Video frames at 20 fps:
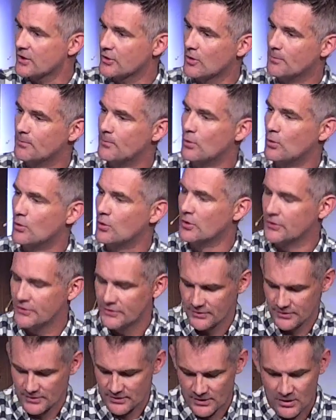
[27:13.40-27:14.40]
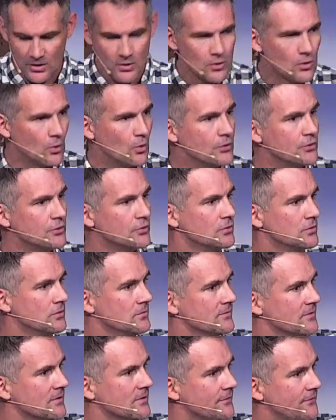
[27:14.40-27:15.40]
it on board or you'll
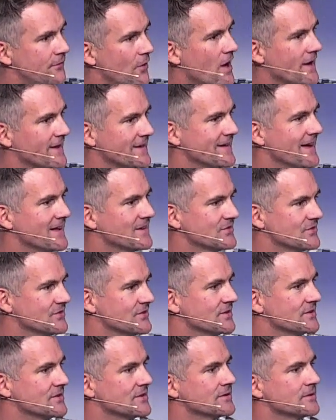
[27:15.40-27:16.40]
fight against it.